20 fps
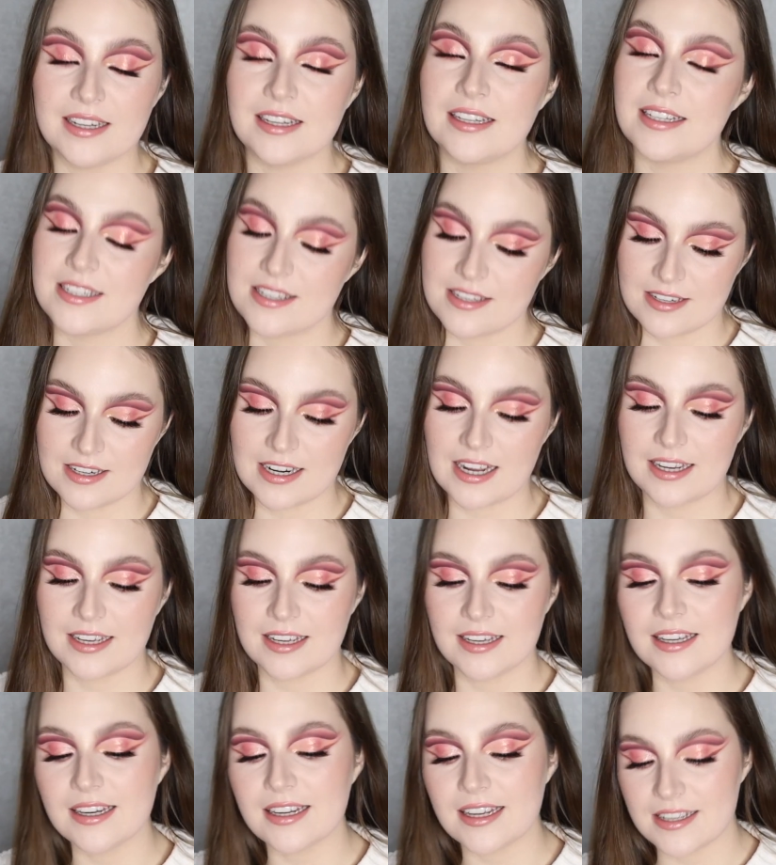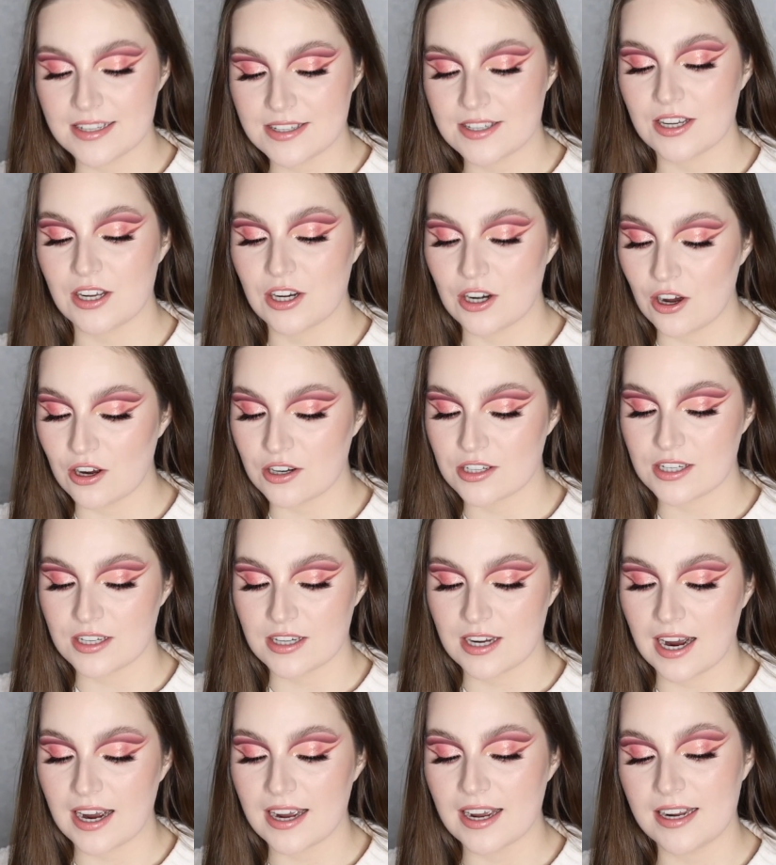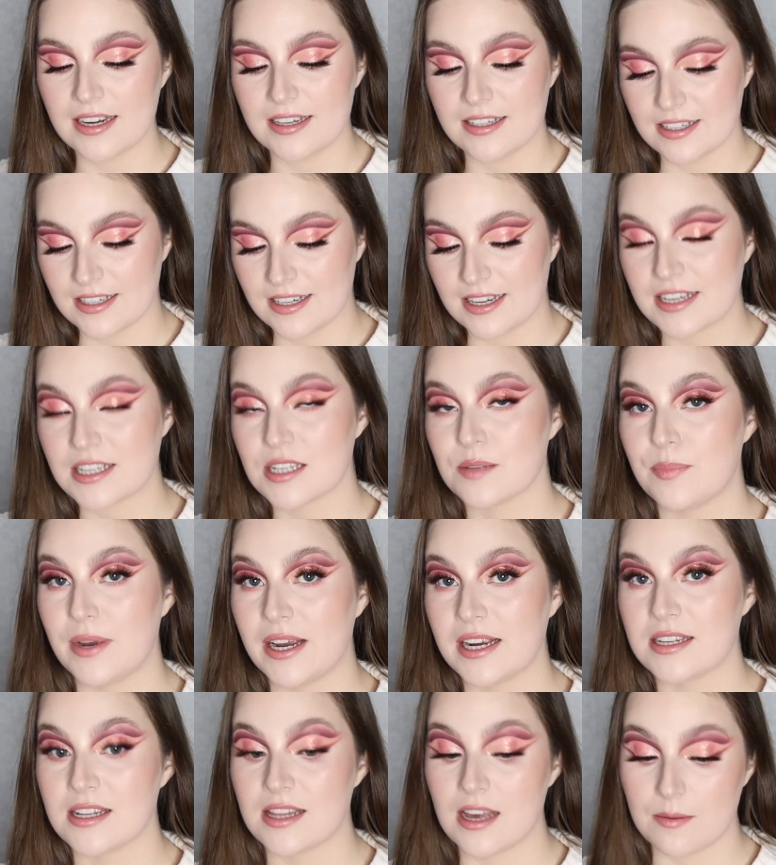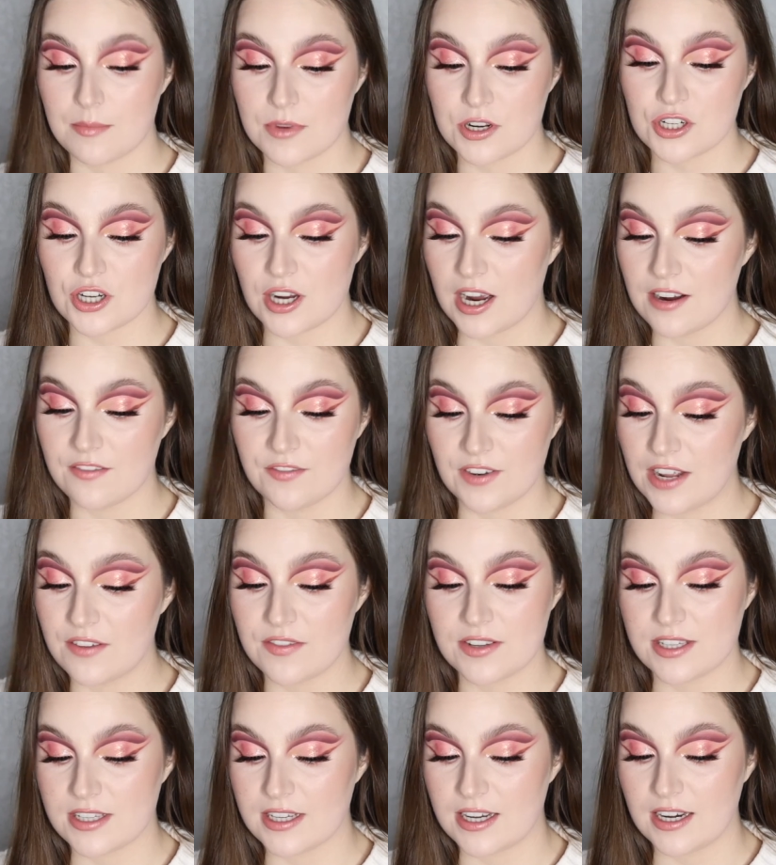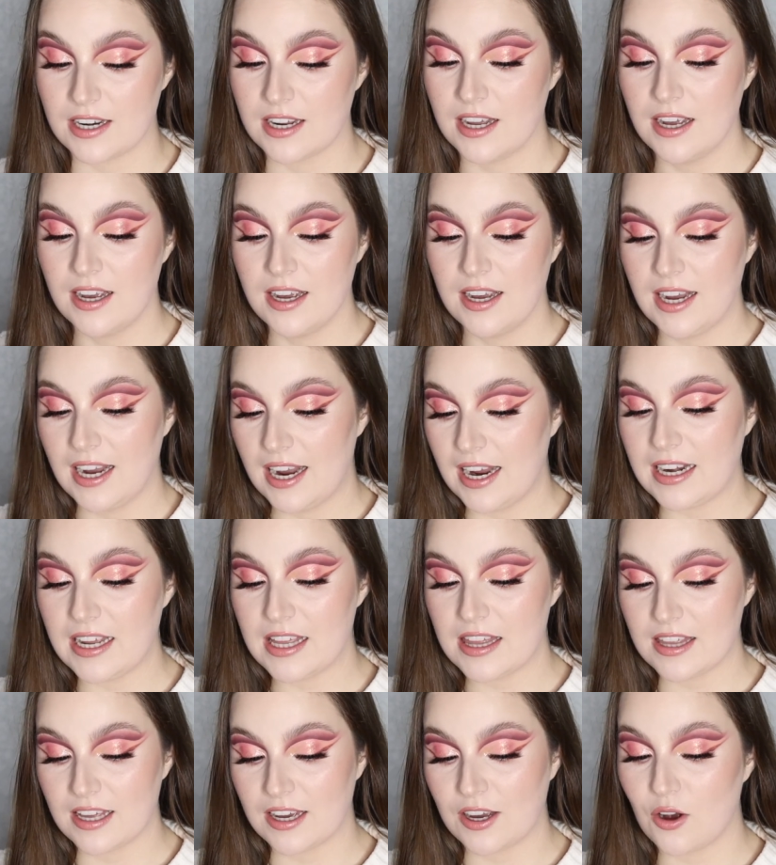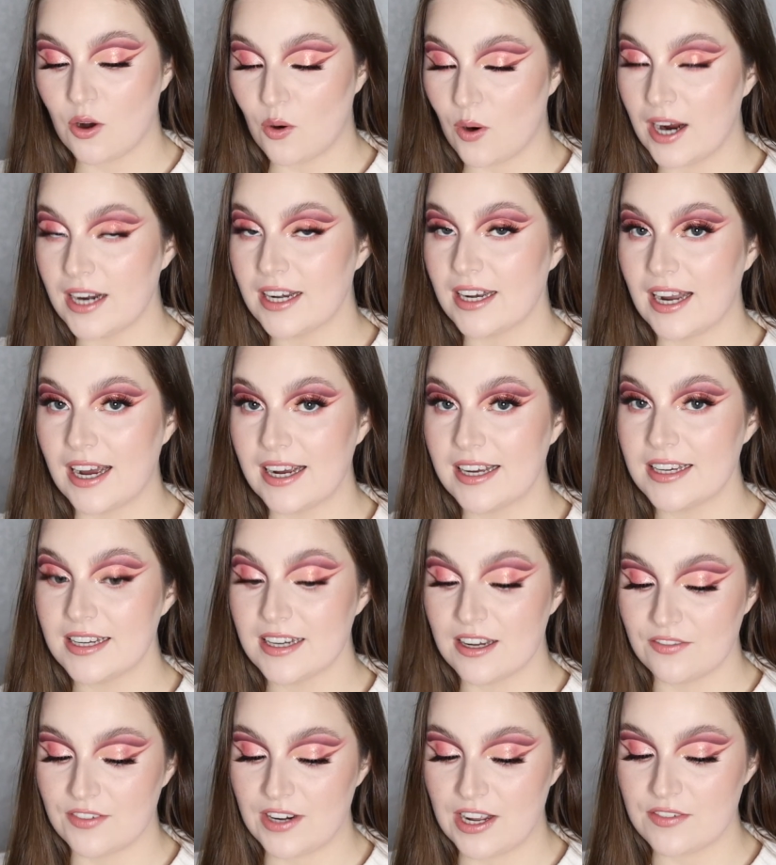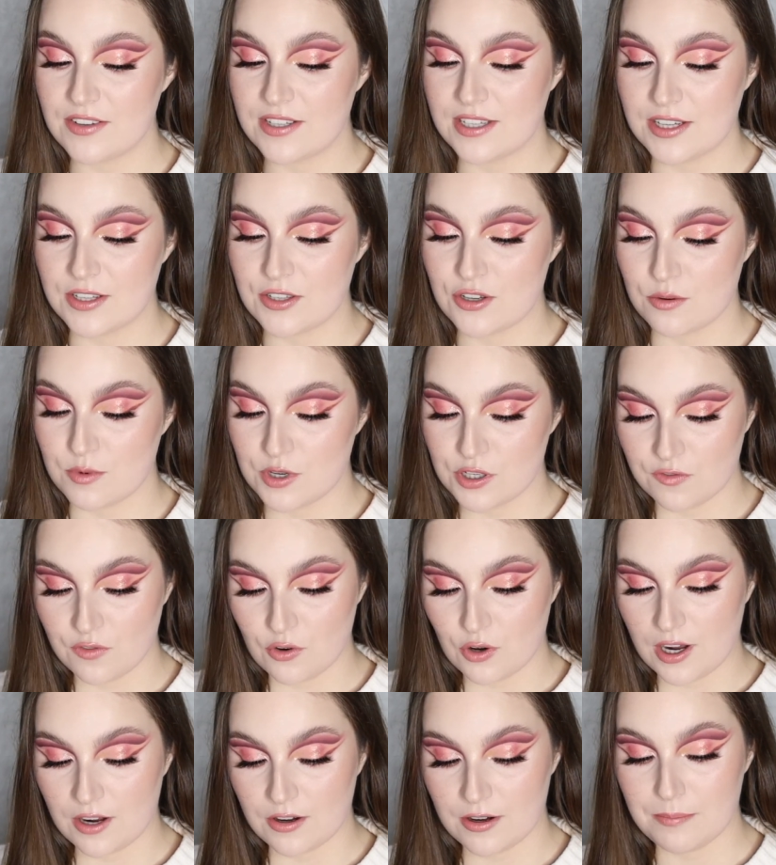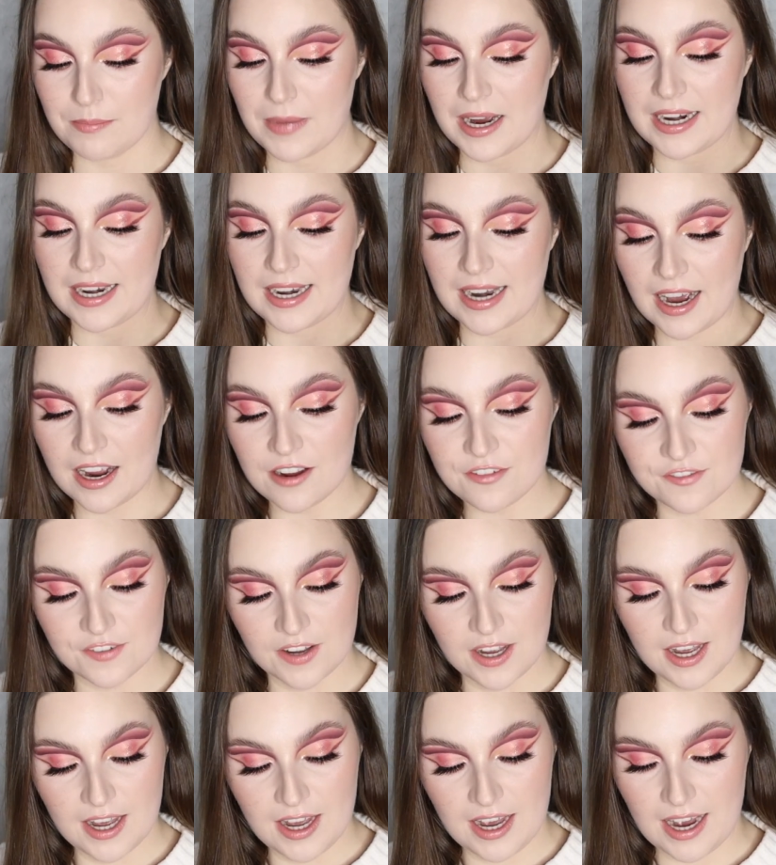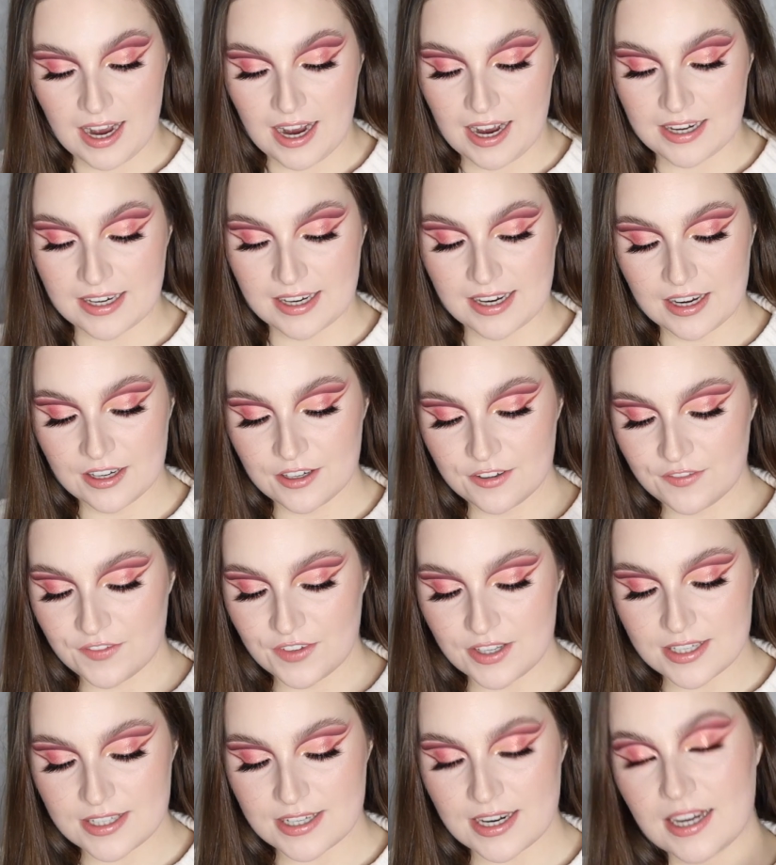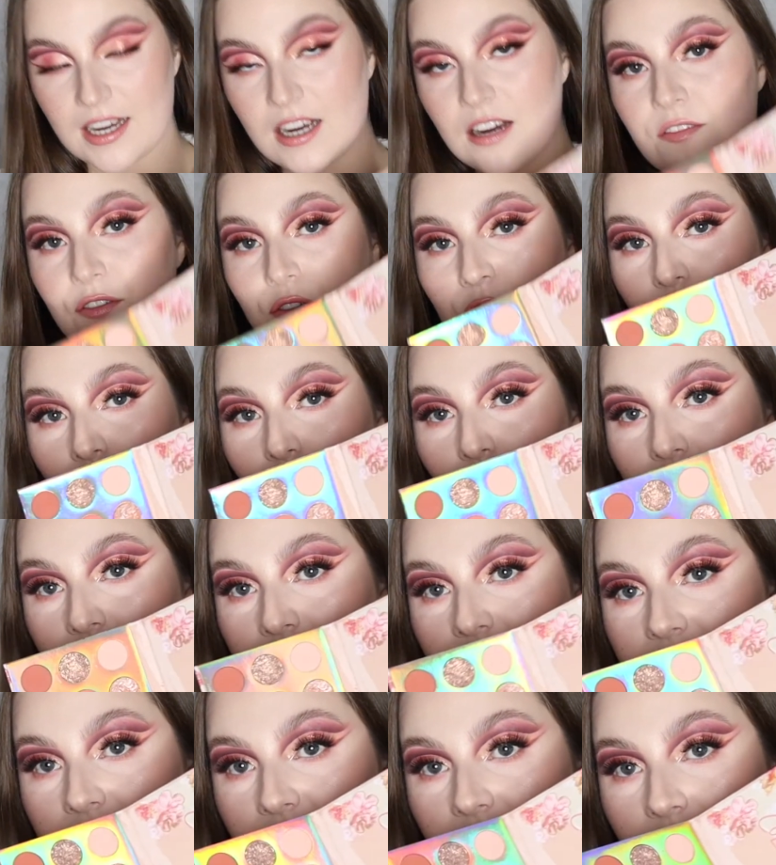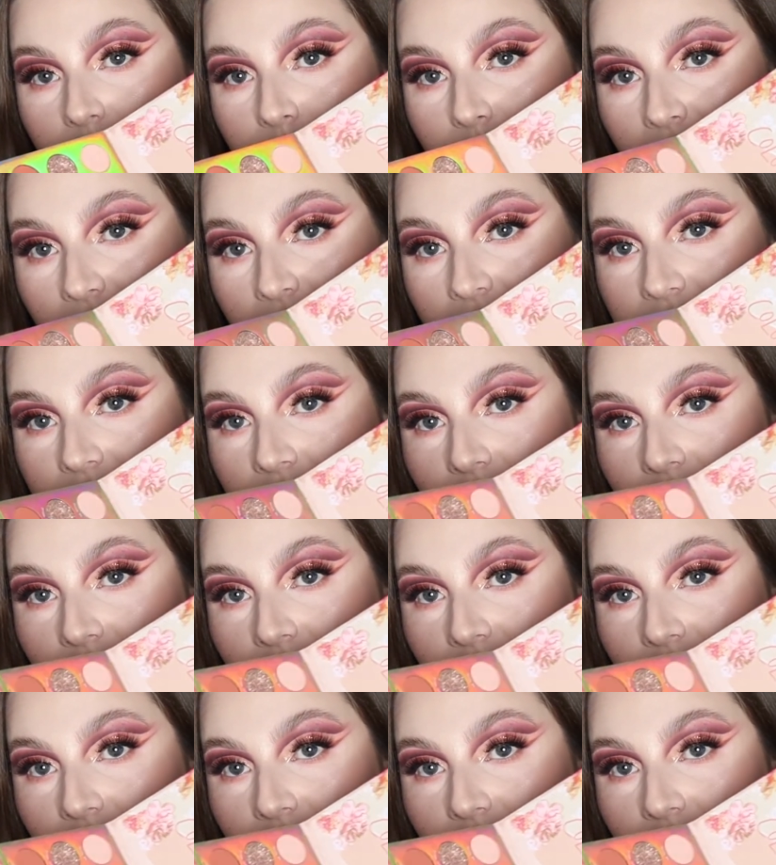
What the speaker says: Listen, like it is a lot. I didn't expect that much. I've never seen anything quite like it. I've never seen so much fallout in my life, and it kind of feels like I've ruined the palette.